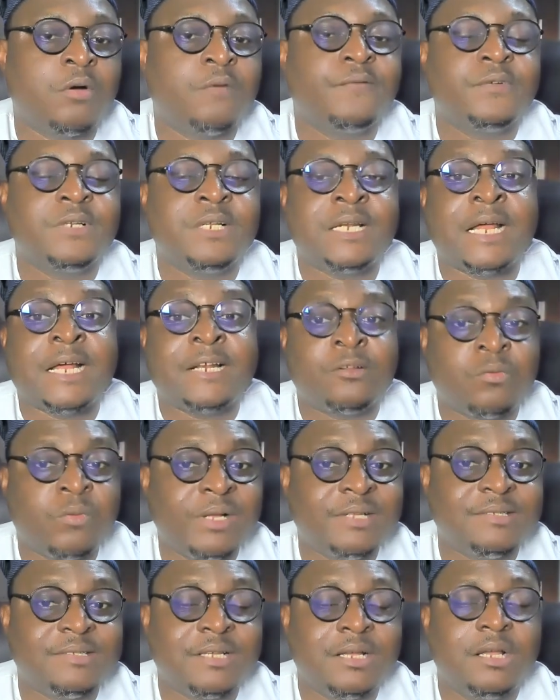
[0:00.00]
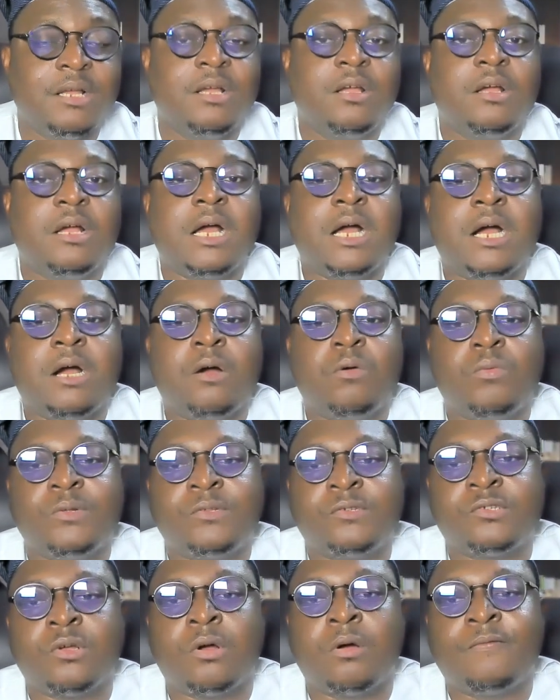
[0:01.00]
often inadequate,
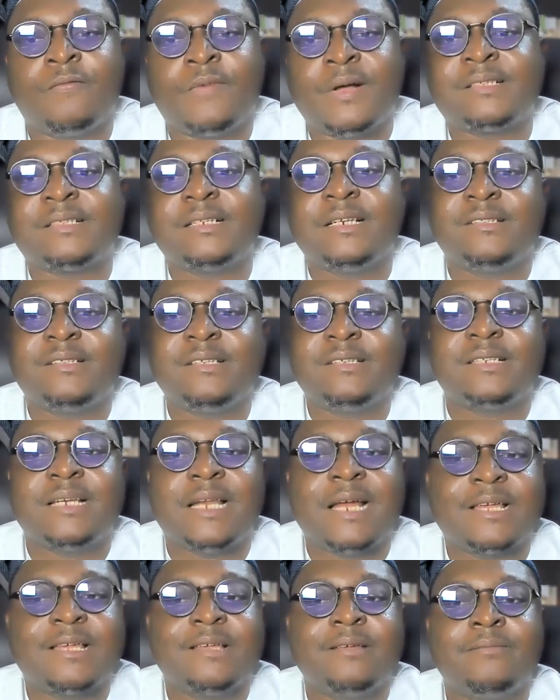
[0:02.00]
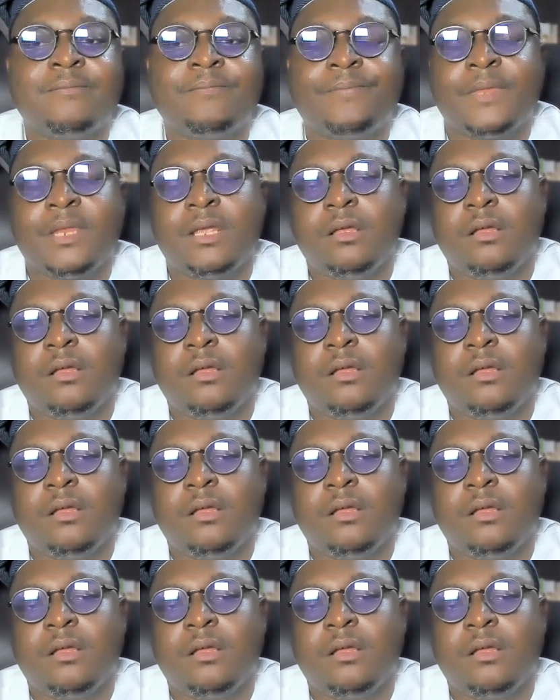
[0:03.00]
with some facilities lacking